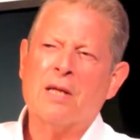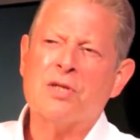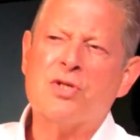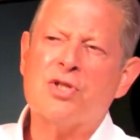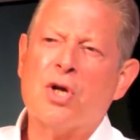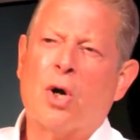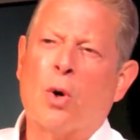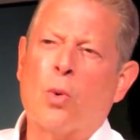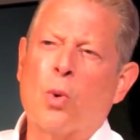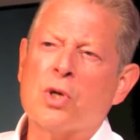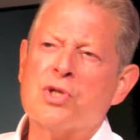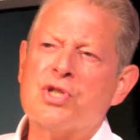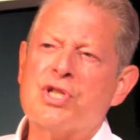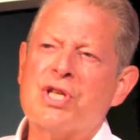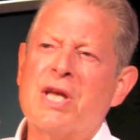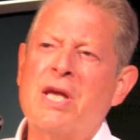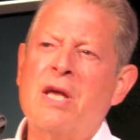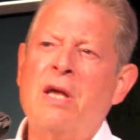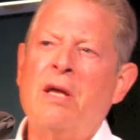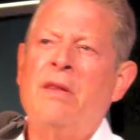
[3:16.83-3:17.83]
and so we're
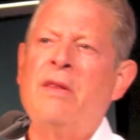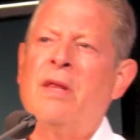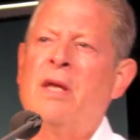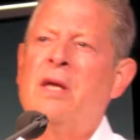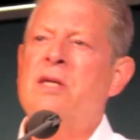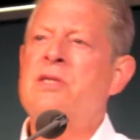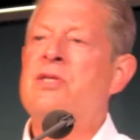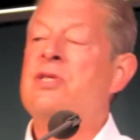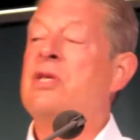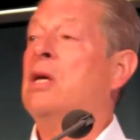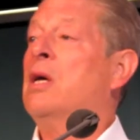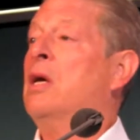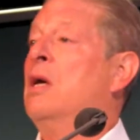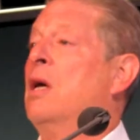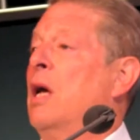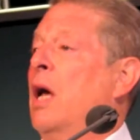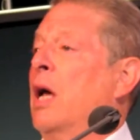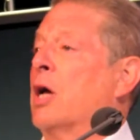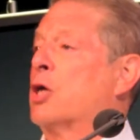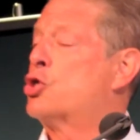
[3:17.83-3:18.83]
seeing these
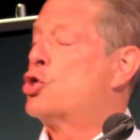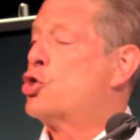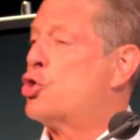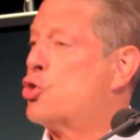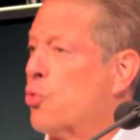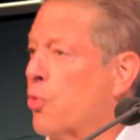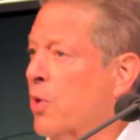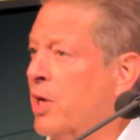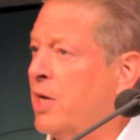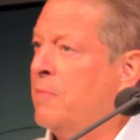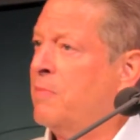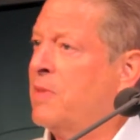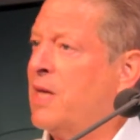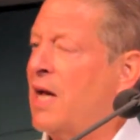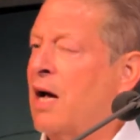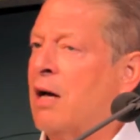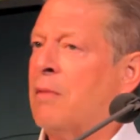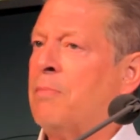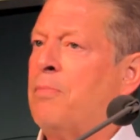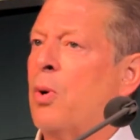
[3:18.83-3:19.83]
extreme
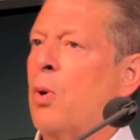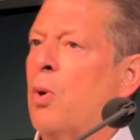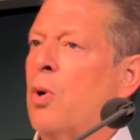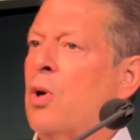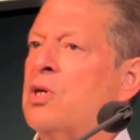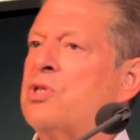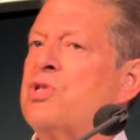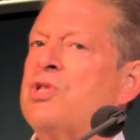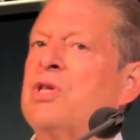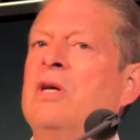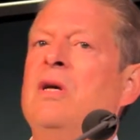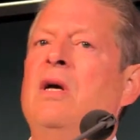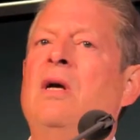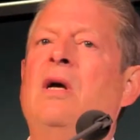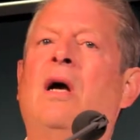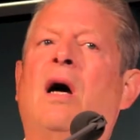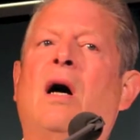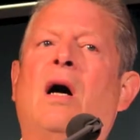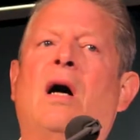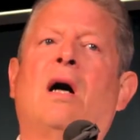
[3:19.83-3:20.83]
downpours,
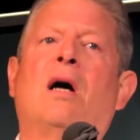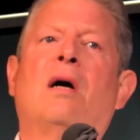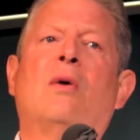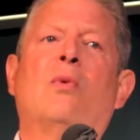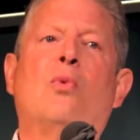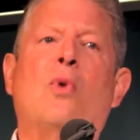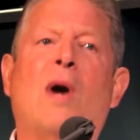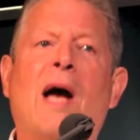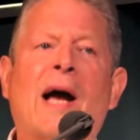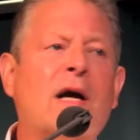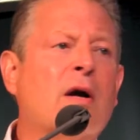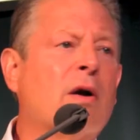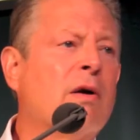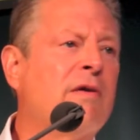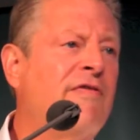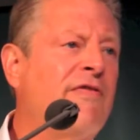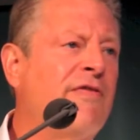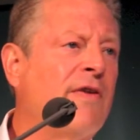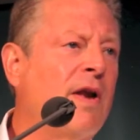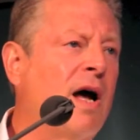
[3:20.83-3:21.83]
uh,
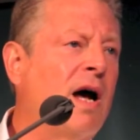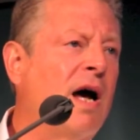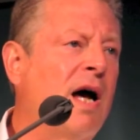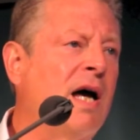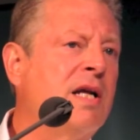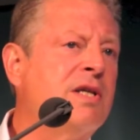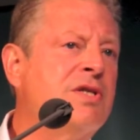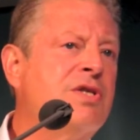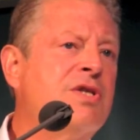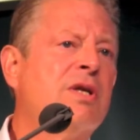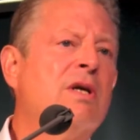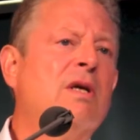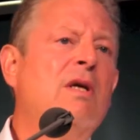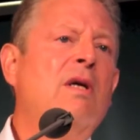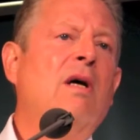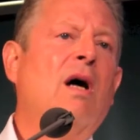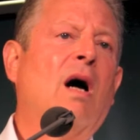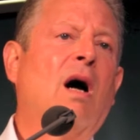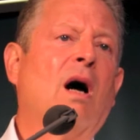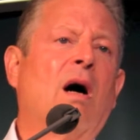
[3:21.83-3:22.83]
record floods,
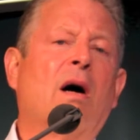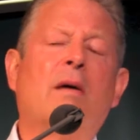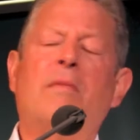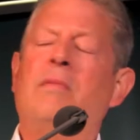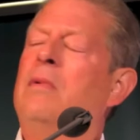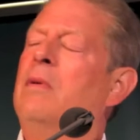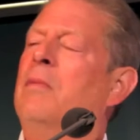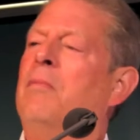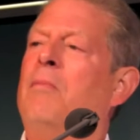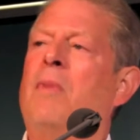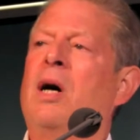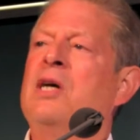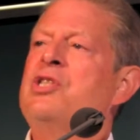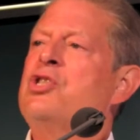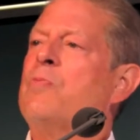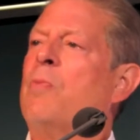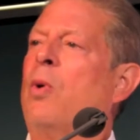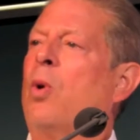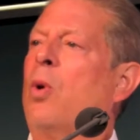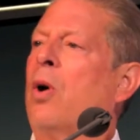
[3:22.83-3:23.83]
uh,
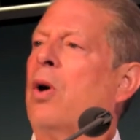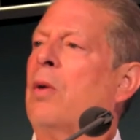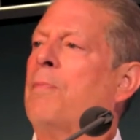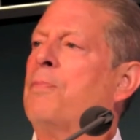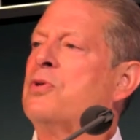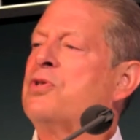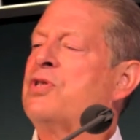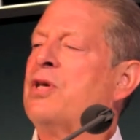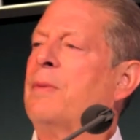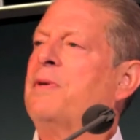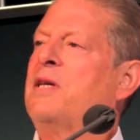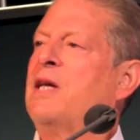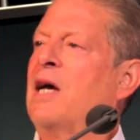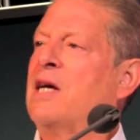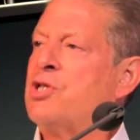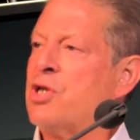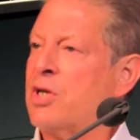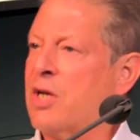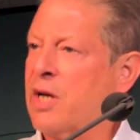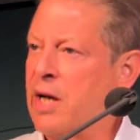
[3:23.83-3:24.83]
much more
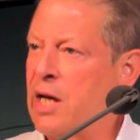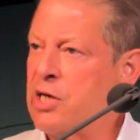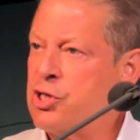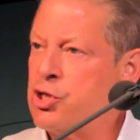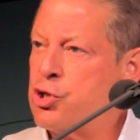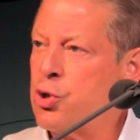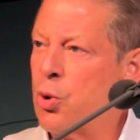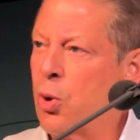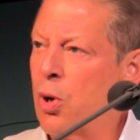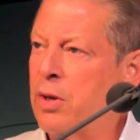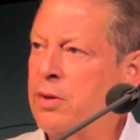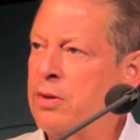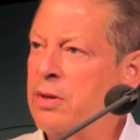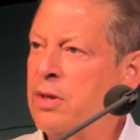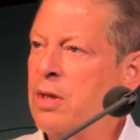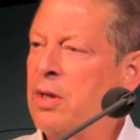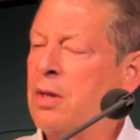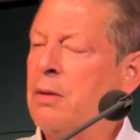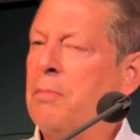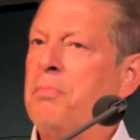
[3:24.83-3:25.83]
precipitation in a
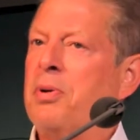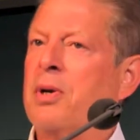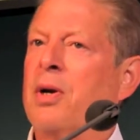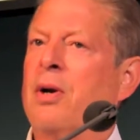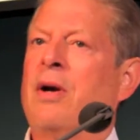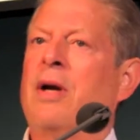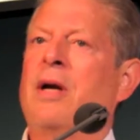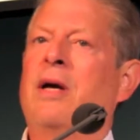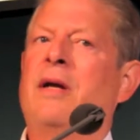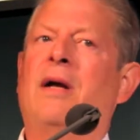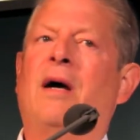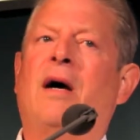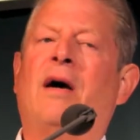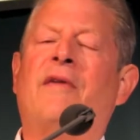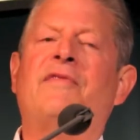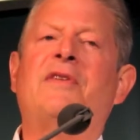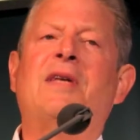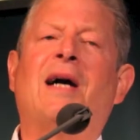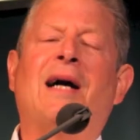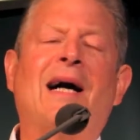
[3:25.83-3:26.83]
short period
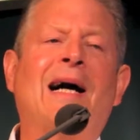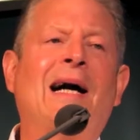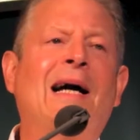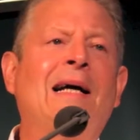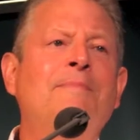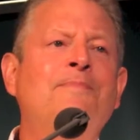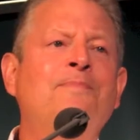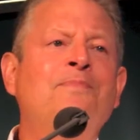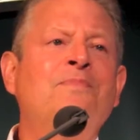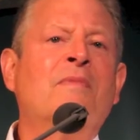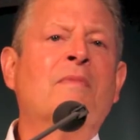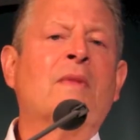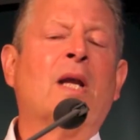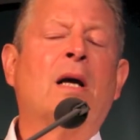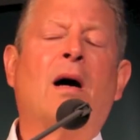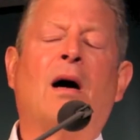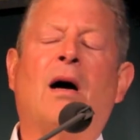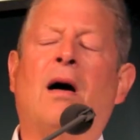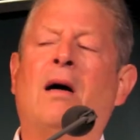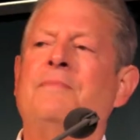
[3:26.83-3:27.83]
of time.
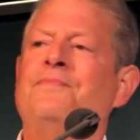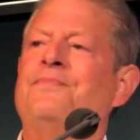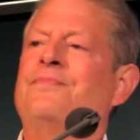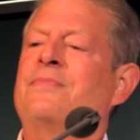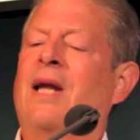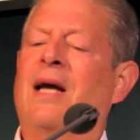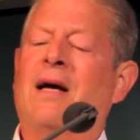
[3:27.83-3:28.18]
Uh,